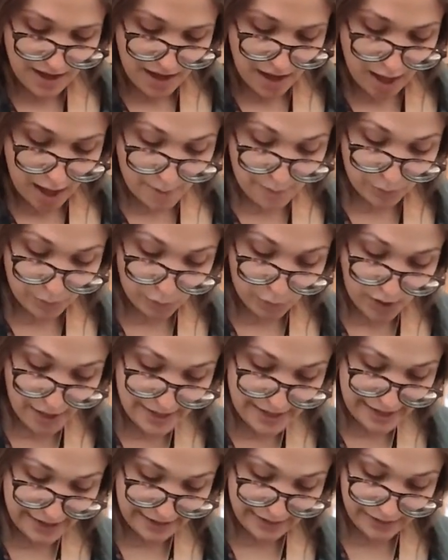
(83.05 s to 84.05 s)
Up one
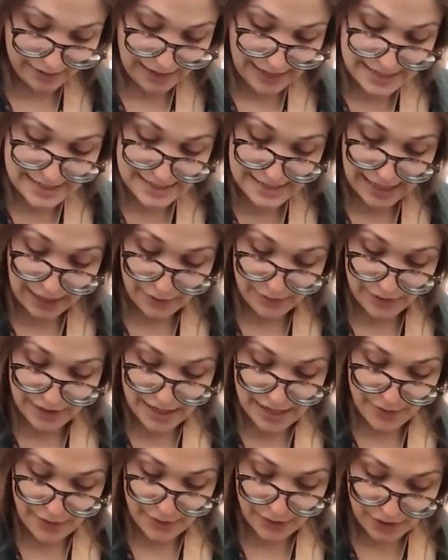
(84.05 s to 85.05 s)
hill and down
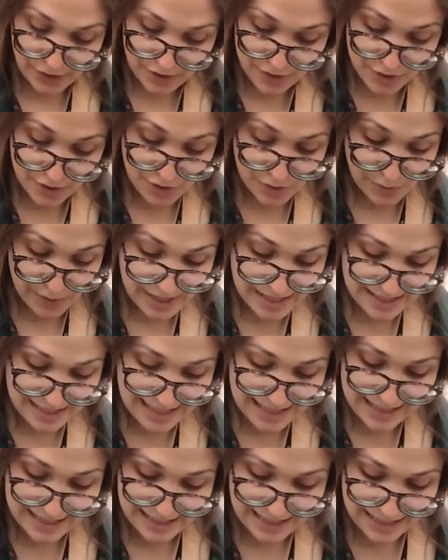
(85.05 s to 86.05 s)
another. Squeeze
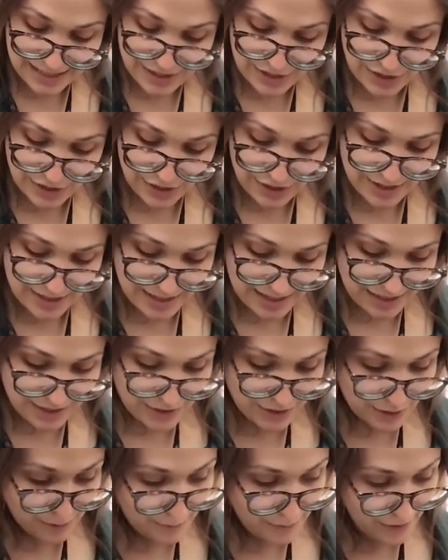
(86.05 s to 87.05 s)
in, sister,
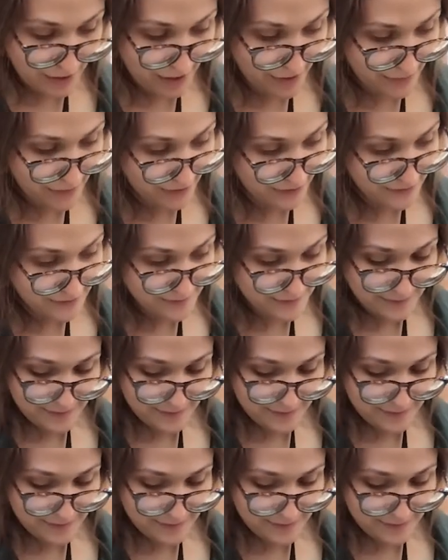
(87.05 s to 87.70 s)
sister, brother.